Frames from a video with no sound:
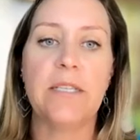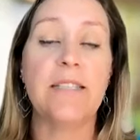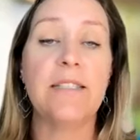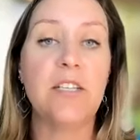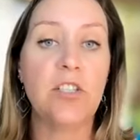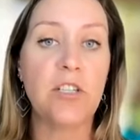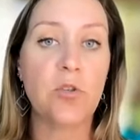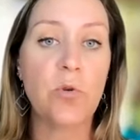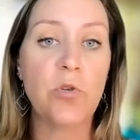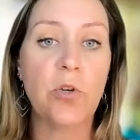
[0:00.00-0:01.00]
As such, it's
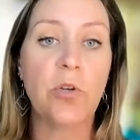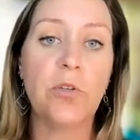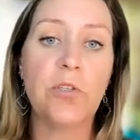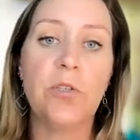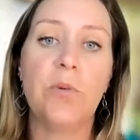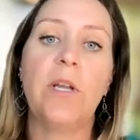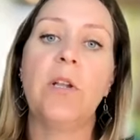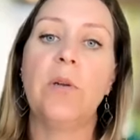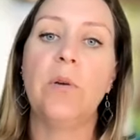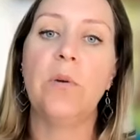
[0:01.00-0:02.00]
crucial to
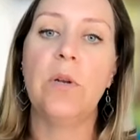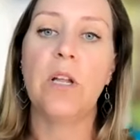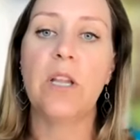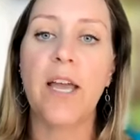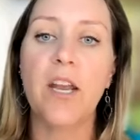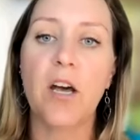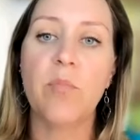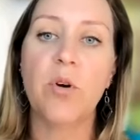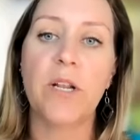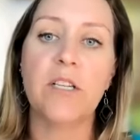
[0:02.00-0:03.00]
include client
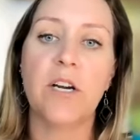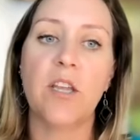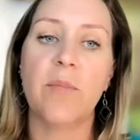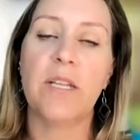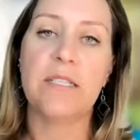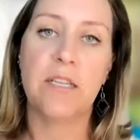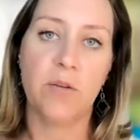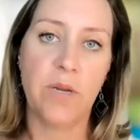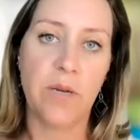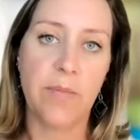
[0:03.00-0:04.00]
onboarding documents in
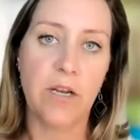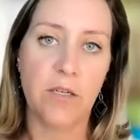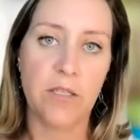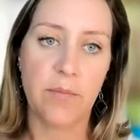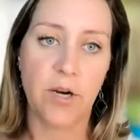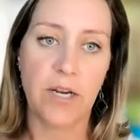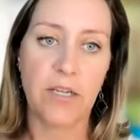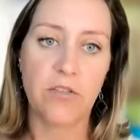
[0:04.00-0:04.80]
your B2B content marketing